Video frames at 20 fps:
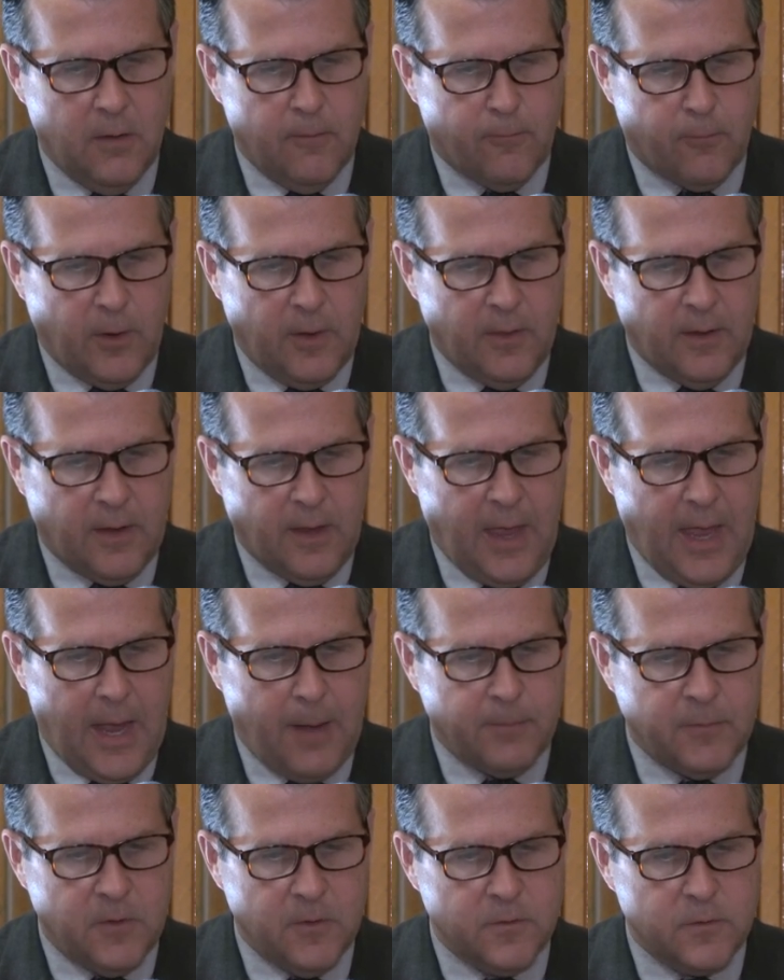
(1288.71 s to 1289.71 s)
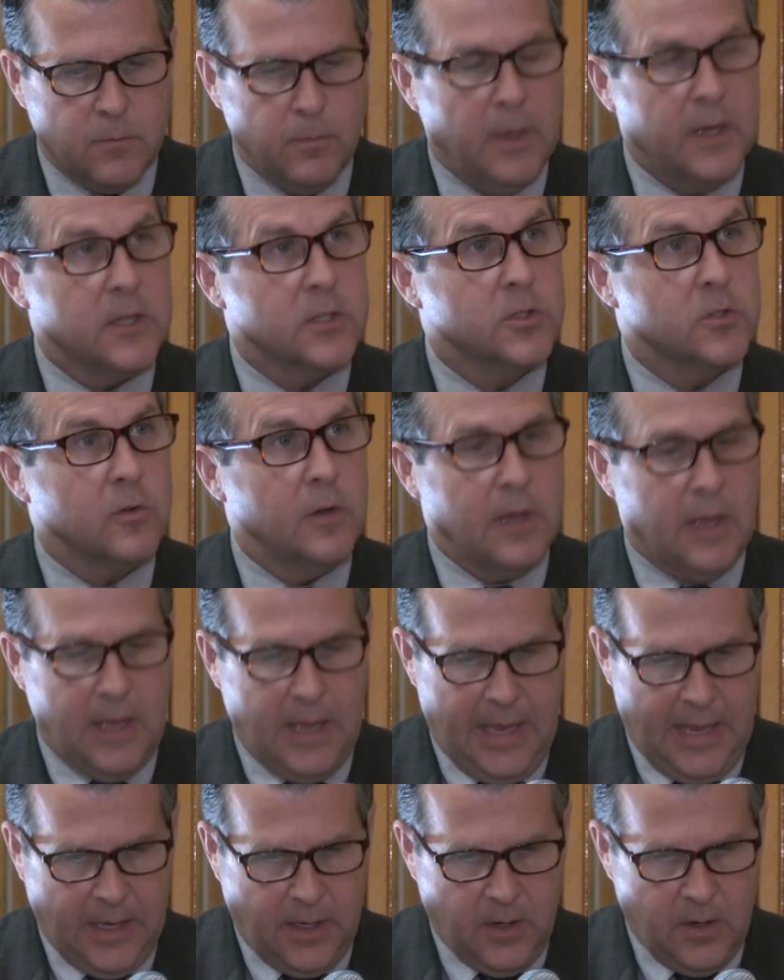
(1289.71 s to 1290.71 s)
Free the Captives Ministry,
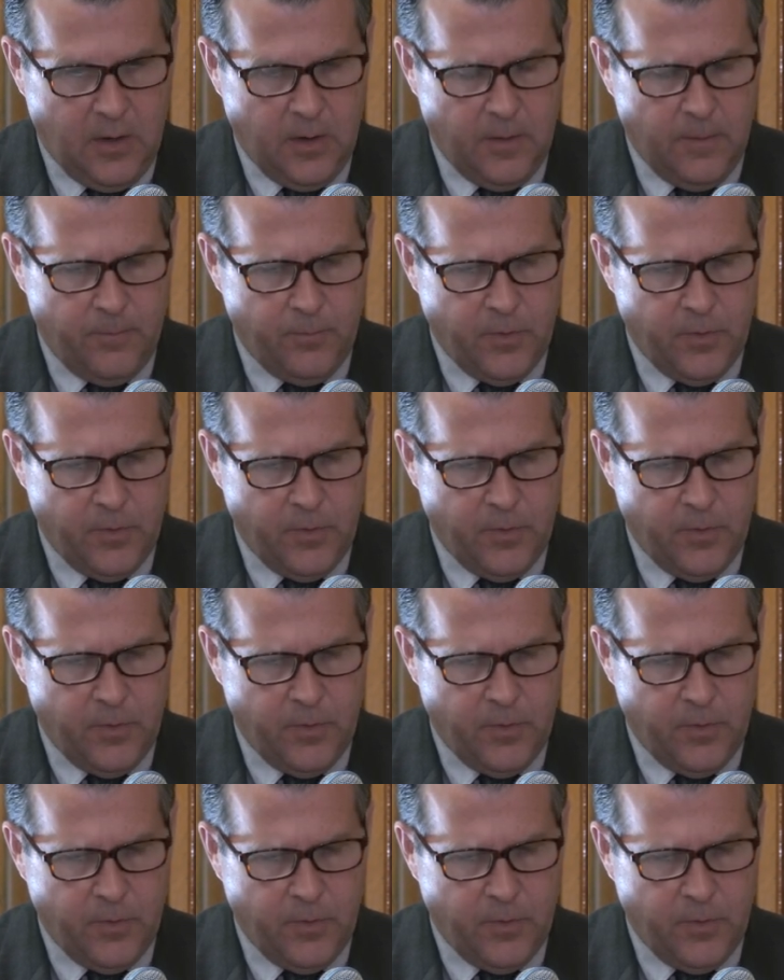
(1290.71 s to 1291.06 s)
Inc.,